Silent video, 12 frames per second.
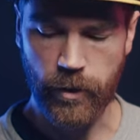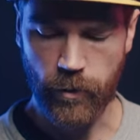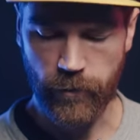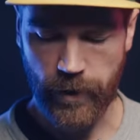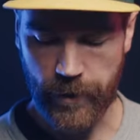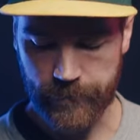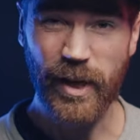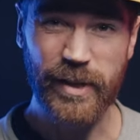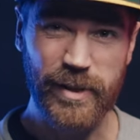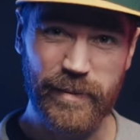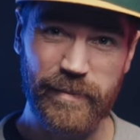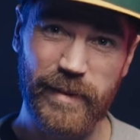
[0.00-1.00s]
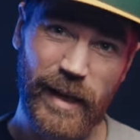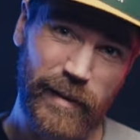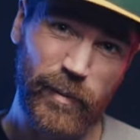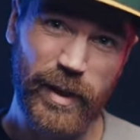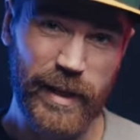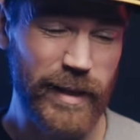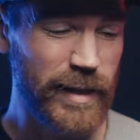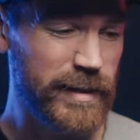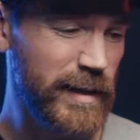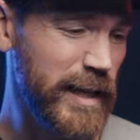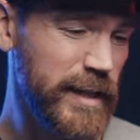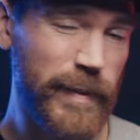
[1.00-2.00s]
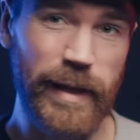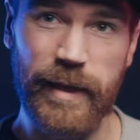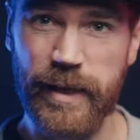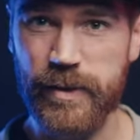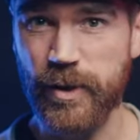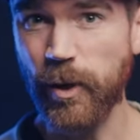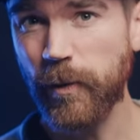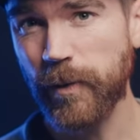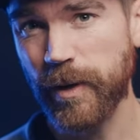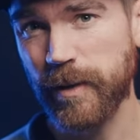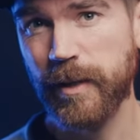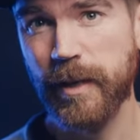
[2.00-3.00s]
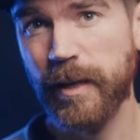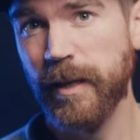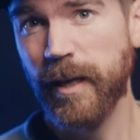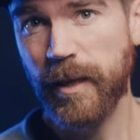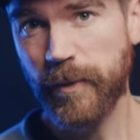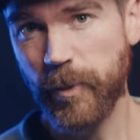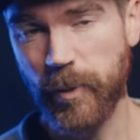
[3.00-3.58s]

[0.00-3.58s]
and go for that. Also, one thing that's nice about this over the